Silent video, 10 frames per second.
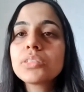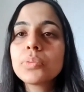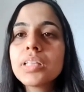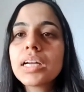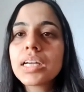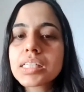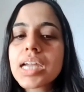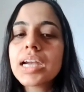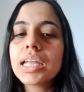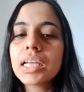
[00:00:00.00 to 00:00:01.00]
with
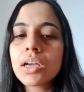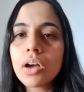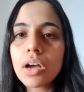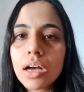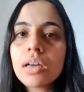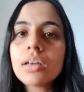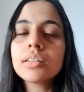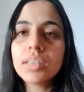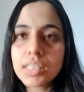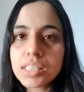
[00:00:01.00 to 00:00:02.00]
understanding
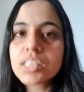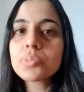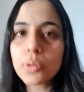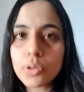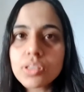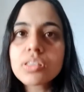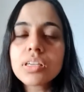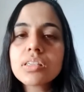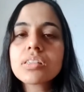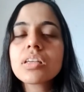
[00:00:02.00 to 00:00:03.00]
the disease
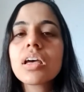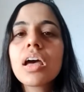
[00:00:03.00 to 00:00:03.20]
processes,